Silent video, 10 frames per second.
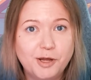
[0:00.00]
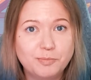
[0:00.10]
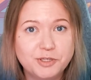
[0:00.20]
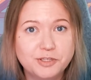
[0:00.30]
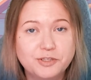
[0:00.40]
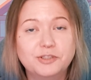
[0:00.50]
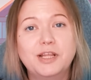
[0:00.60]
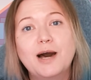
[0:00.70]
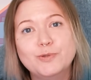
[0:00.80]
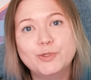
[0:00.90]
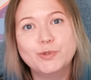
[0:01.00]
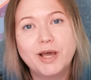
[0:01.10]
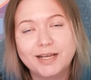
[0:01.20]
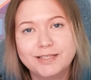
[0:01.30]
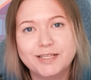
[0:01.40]
options on how
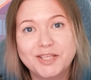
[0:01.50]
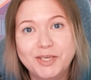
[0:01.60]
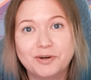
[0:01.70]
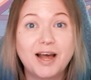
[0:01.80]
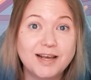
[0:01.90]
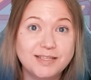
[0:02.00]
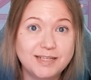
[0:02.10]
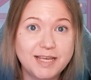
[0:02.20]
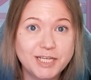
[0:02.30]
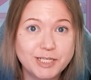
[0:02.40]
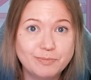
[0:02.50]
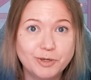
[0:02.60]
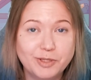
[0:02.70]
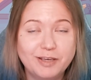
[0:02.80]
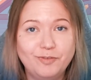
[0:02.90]
to exit your isolation
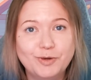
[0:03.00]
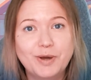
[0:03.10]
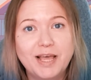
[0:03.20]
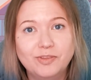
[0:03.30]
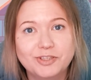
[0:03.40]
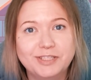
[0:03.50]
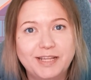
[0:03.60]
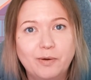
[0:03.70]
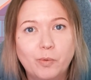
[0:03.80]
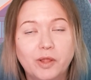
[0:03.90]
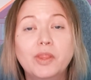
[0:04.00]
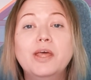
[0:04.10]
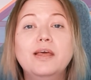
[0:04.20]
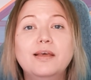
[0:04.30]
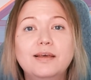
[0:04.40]
mode if you enter that one
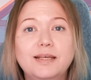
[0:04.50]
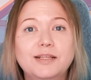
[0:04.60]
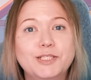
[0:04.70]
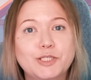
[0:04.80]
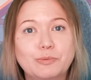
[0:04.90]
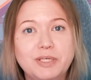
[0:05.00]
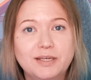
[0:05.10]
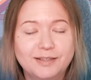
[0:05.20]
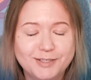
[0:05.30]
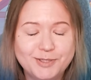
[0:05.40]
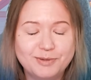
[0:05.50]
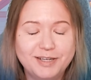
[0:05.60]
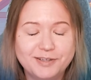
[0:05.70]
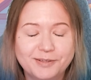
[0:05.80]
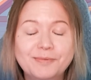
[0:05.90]
in Adobe
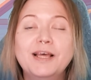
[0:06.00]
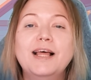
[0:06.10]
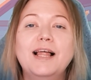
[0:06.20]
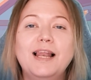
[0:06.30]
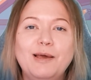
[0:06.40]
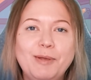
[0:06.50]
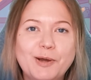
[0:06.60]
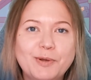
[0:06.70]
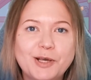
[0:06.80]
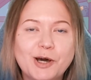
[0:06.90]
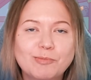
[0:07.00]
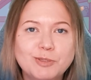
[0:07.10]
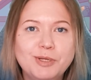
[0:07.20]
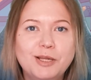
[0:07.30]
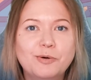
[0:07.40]
Illustrator. Let me know in the
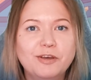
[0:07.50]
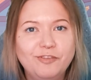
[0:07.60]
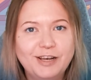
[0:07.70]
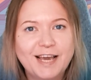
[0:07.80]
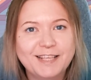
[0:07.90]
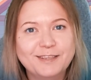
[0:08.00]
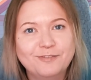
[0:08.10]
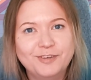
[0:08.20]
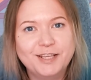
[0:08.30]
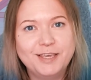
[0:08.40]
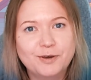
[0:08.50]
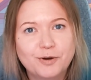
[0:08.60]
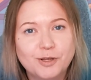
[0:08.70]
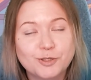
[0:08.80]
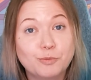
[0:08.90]
comments below if you liked the
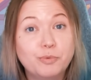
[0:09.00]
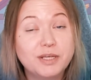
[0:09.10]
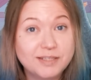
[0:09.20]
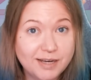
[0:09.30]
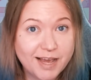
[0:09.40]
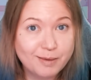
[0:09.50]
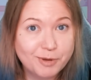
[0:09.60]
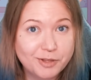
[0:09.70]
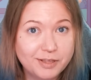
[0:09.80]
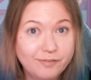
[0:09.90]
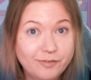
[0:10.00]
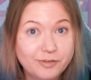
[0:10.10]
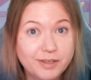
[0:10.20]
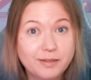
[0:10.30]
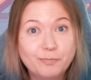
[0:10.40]
video. Also press the like button if
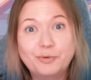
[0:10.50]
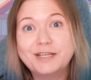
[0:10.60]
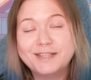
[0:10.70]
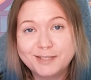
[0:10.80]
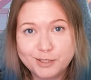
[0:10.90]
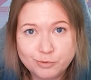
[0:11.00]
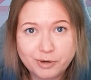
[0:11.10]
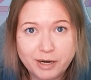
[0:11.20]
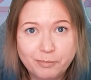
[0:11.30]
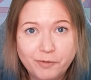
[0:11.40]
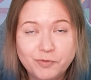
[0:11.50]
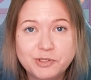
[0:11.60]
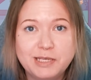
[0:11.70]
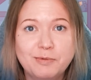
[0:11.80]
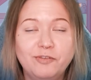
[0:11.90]
you did. Press that subscribe button
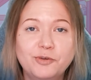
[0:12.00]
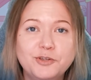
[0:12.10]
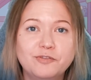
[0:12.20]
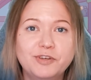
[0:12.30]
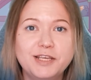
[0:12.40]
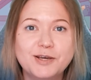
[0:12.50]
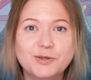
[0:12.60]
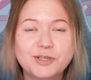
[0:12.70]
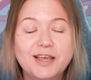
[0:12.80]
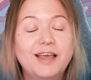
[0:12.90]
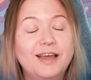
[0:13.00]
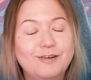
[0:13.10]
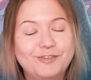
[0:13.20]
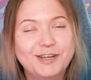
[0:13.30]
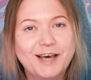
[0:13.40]
to see my future videos.
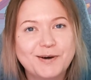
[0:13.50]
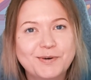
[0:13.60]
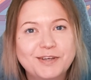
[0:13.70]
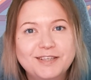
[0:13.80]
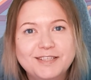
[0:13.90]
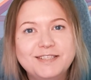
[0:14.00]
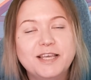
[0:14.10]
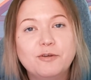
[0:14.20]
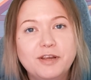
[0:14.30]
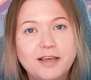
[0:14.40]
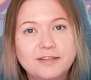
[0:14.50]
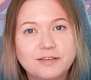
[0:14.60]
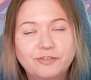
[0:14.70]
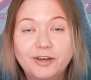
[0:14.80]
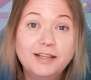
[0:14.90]
And for now, stay
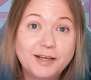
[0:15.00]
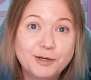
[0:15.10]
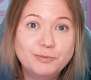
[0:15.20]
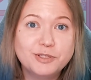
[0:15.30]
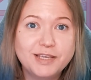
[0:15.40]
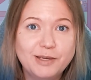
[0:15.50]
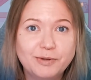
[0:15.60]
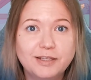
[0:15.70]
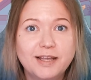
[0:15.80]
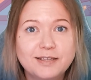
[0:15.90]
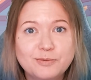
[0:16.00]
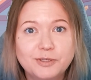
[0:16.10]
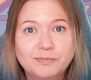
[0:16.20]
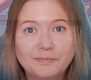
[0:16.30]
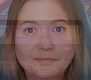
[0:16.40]
creative and I hope to see you in the next one.